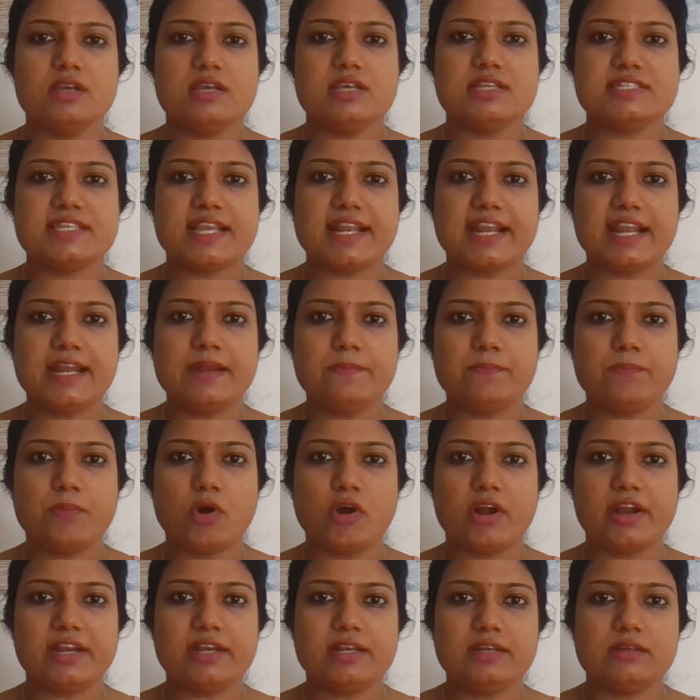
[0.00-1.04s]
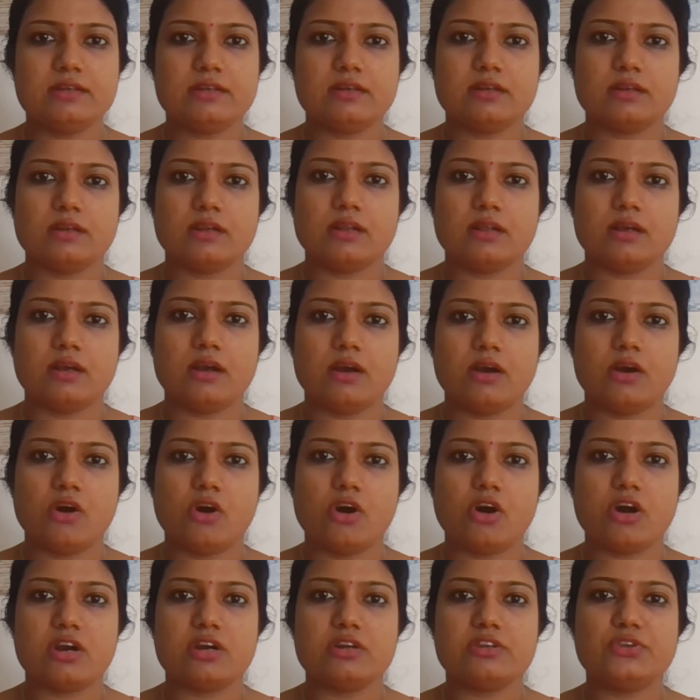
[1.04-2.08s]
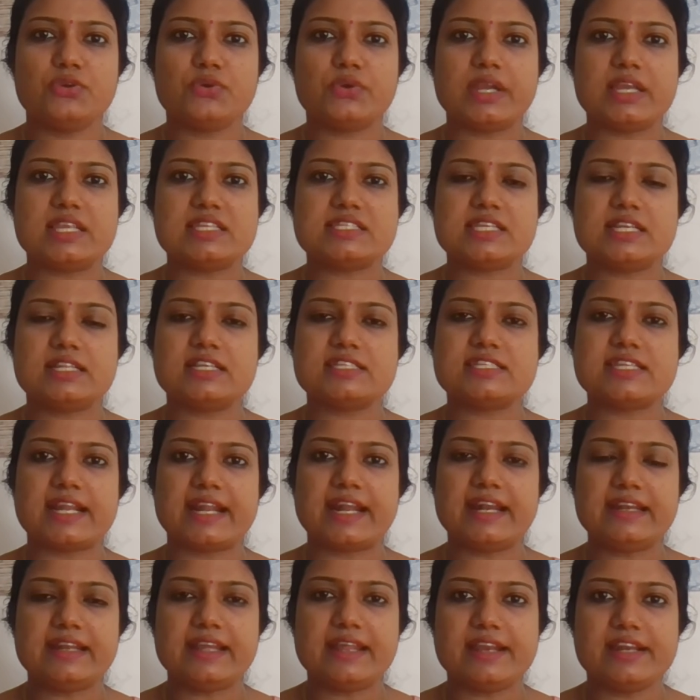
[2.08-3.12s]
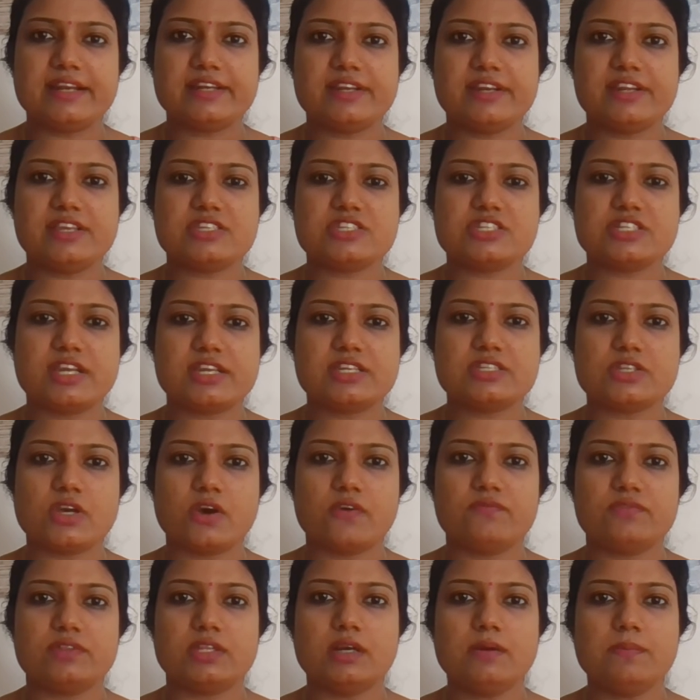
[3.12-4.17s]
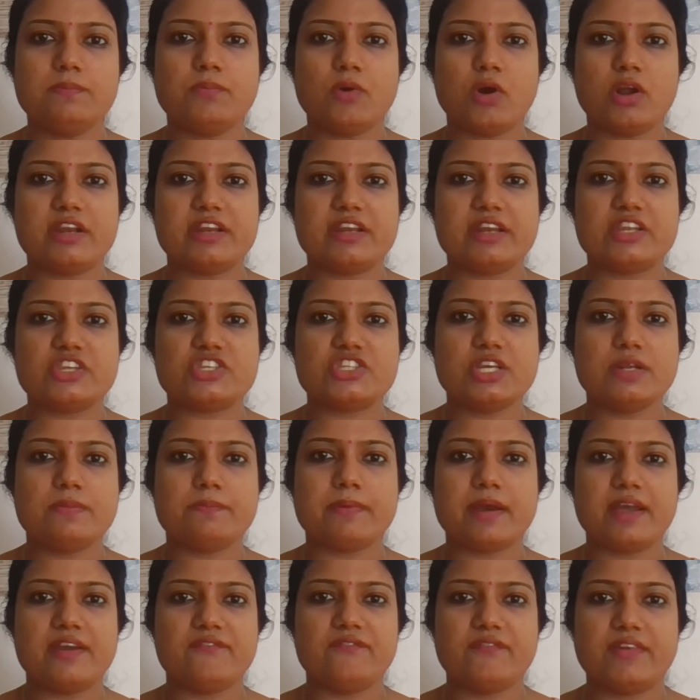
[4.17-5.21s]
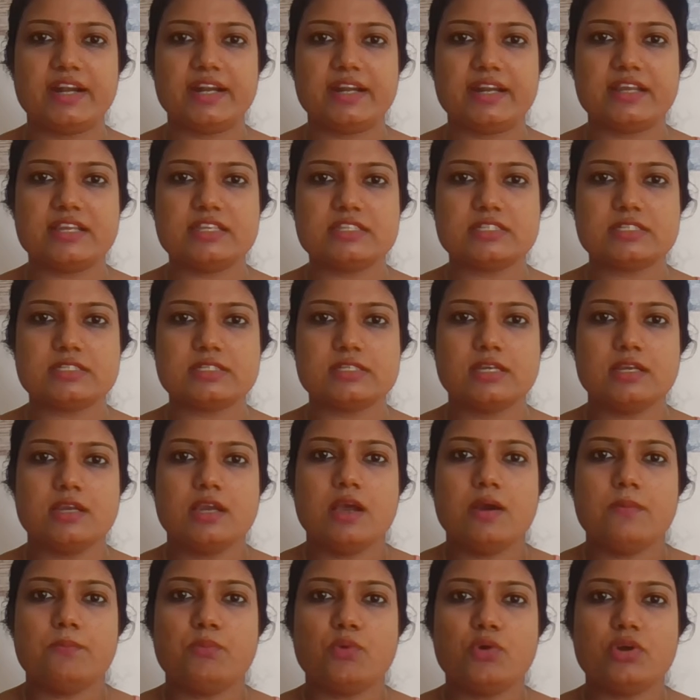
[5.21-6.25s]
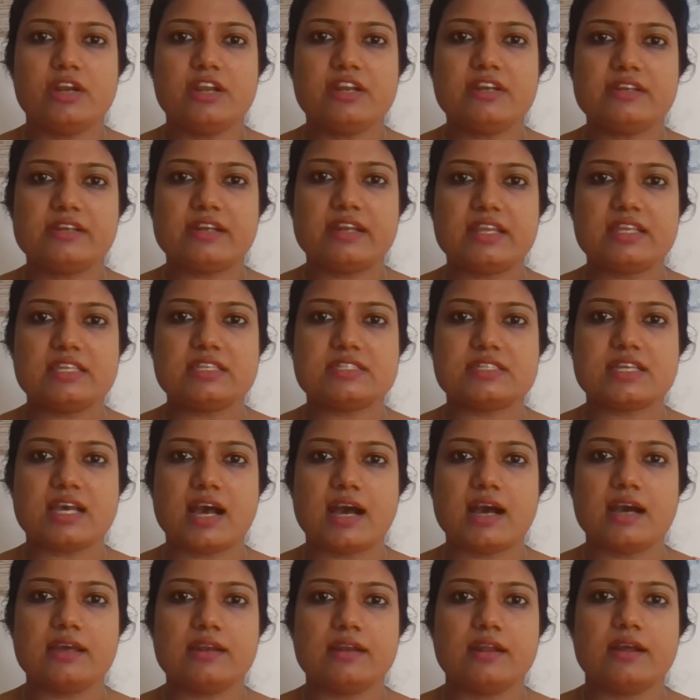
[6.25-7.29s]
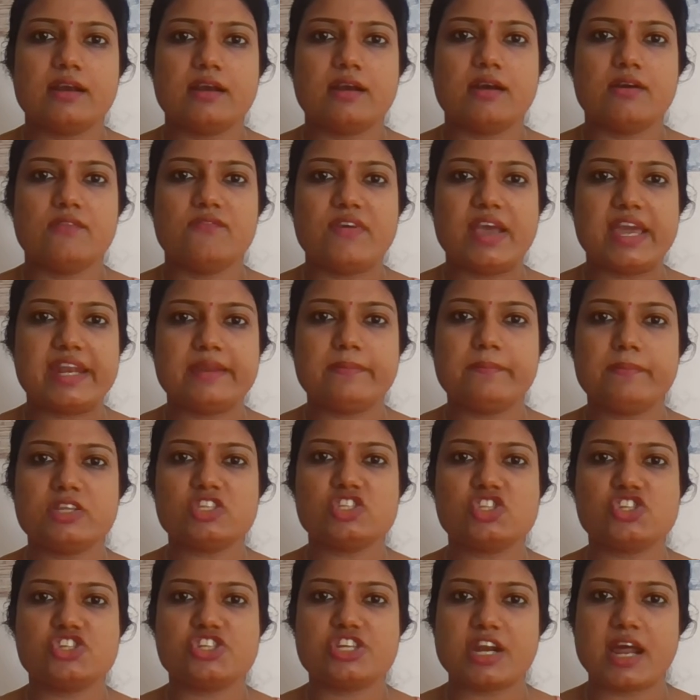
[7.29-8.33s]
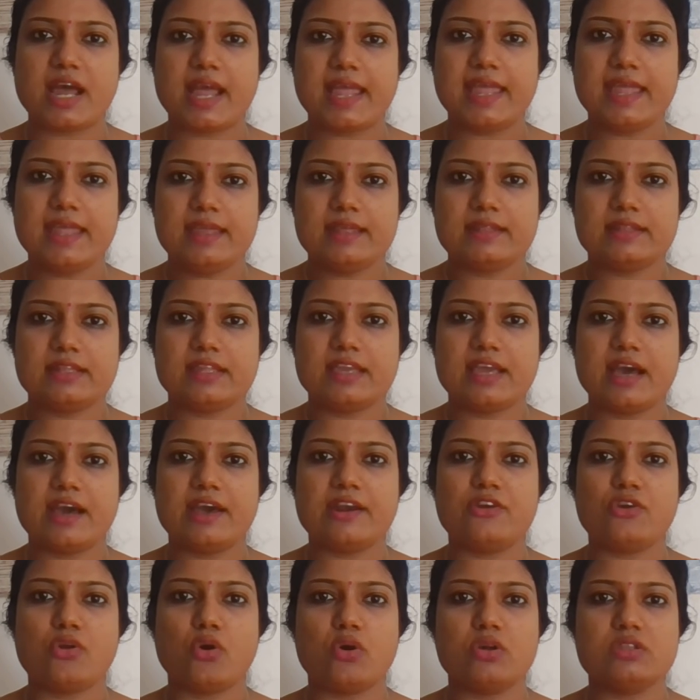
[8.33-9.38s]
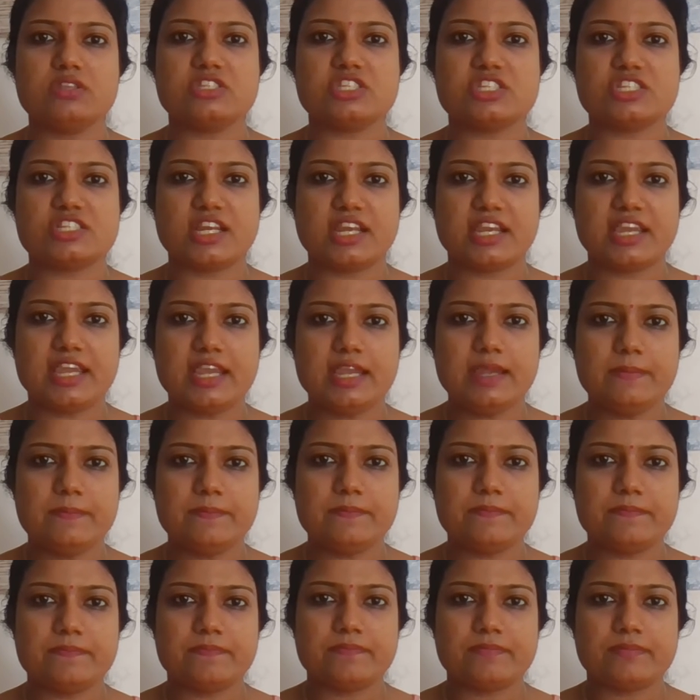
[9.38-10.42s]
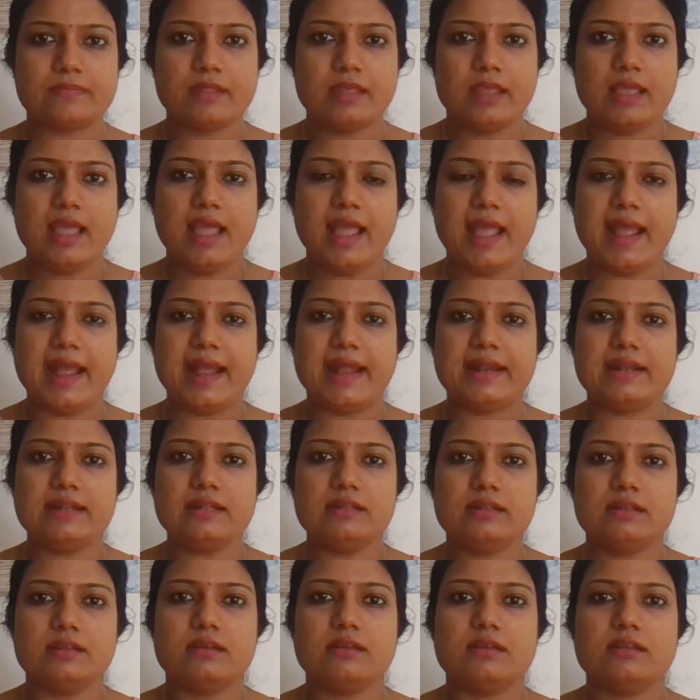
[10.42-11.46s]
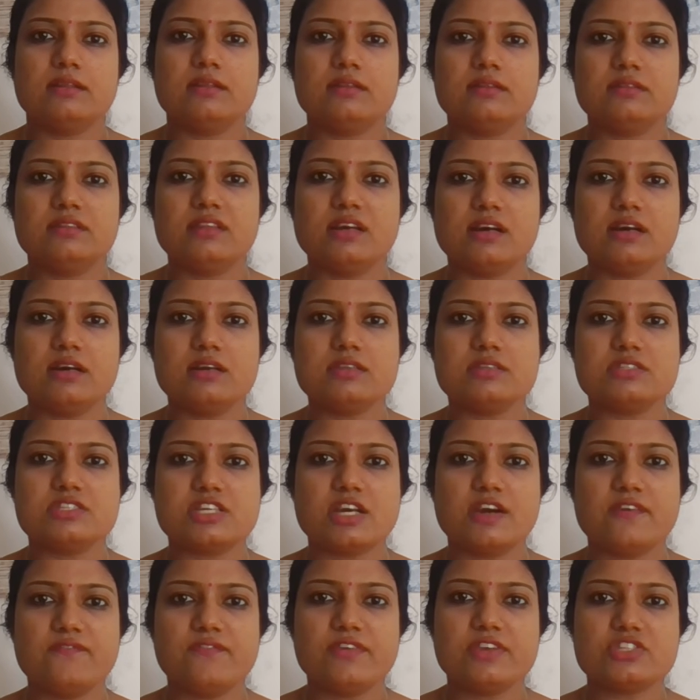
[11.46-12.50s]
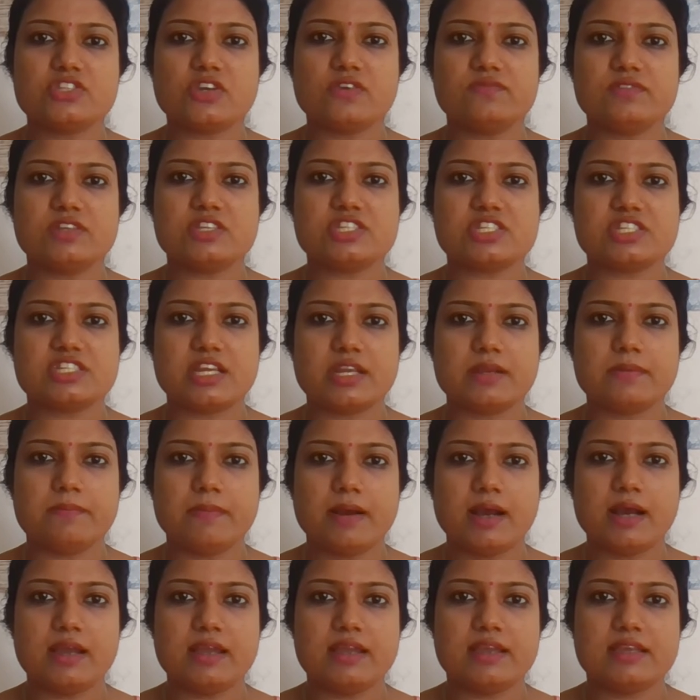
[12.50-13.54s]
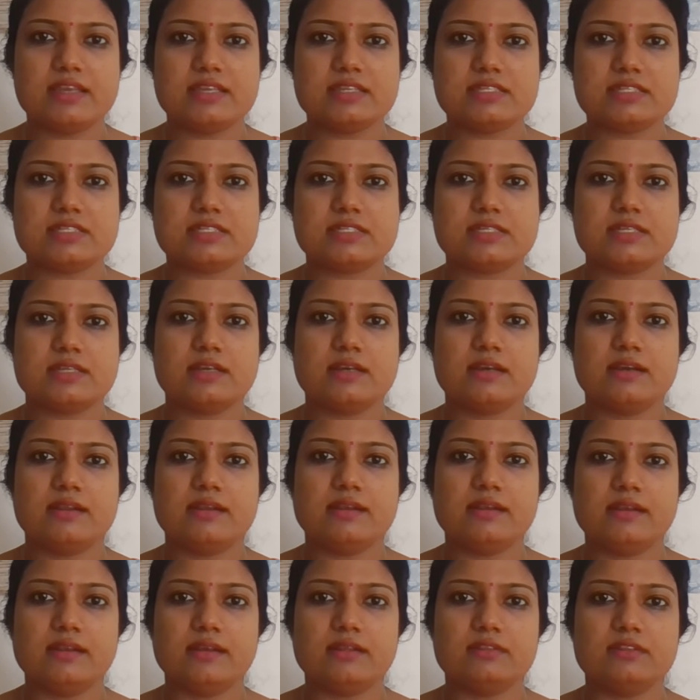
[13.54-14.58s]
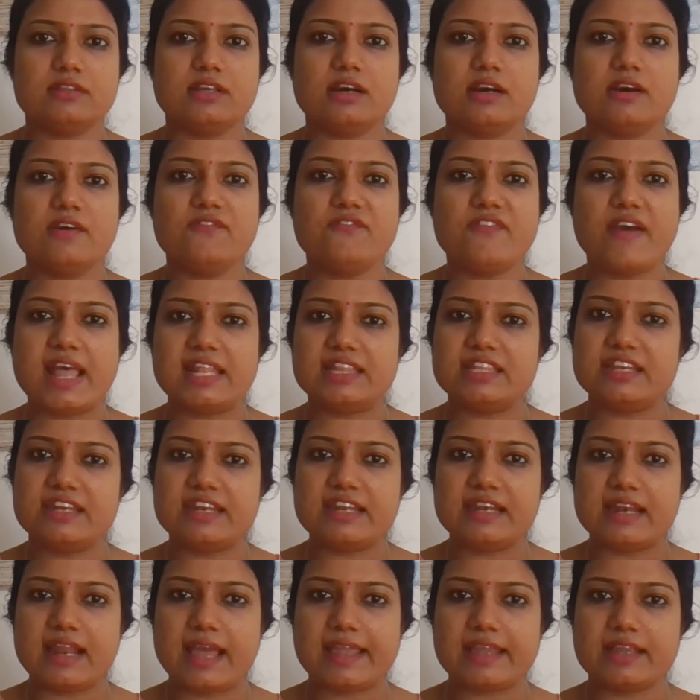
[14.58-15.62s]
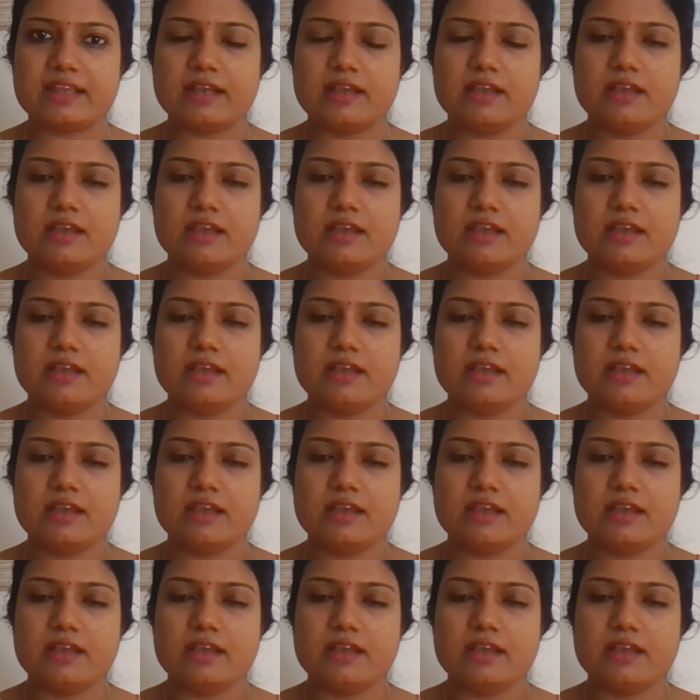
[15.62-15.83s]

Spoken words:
Second point, or you can say the second characteristics of the pollination by wind is pollen grains are very much dry, they are non-sticky, and the surface of the stigma is the feathery like.